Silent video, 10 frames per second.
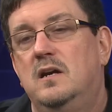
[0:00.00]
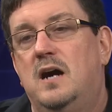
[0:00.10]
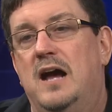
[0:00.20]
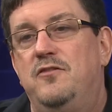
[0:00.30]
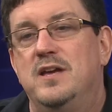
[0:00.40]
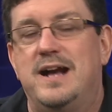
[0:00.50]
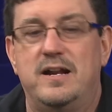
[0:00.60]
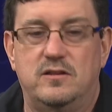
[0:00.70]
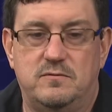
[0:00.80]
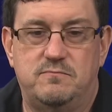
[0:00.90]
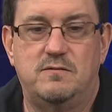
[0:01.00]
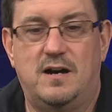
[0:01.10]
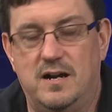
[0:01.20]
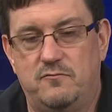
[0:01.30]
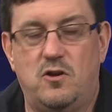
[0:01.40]
I think out of the
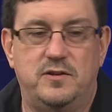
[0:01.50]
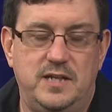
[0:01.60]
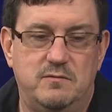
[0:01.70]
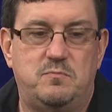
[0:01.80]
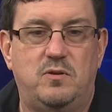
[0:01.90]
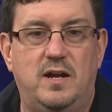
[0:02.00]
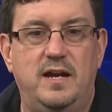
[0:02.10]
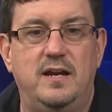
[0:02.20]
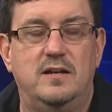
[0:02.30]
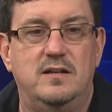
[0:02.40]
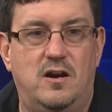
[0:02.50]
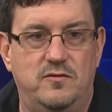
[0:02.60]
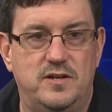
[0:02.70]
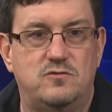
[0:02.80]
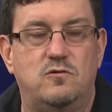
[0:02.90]
out of all the teams playing on
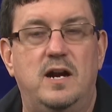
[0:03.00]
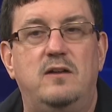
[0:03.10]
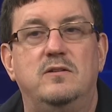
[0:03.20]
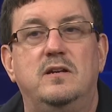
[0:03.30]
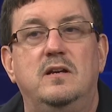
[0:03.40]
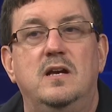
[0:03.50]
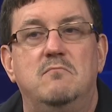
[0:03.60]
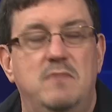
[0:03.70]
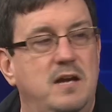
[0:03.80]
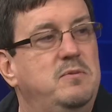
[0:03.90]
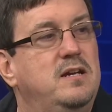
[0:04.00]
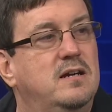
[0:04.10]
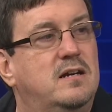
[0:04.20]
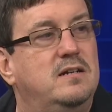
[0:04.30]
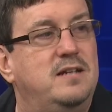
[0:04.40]
this round, maybe
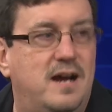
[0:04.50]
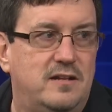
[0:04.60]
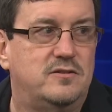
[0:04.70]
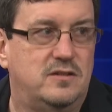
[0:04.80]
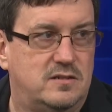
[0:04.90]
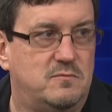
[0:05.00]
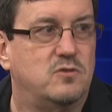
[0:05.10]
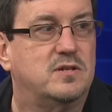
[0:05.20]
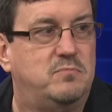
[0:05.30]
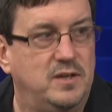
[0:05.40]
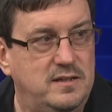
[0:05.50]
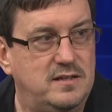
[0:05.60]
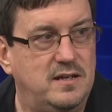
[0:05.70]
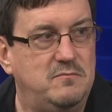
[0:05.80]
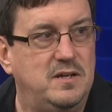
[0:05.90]
Dallas is the most complete
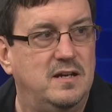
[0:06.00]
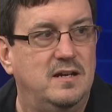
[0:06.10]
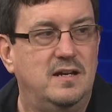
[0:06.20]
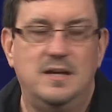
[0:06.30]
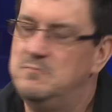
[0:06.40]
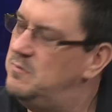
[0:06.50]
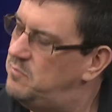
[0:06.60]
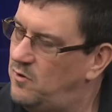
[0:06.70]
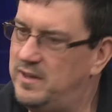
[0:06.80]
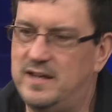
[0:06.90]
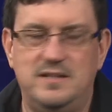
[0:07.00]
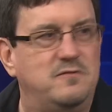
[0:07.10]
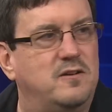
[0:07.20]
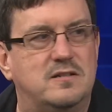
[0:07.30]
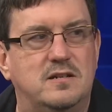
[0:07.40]
team. But boy, that
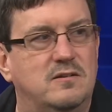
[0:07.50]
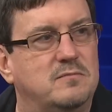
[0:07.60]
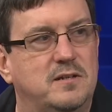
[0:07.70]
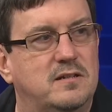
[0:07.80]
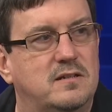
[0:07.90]
defense scares me.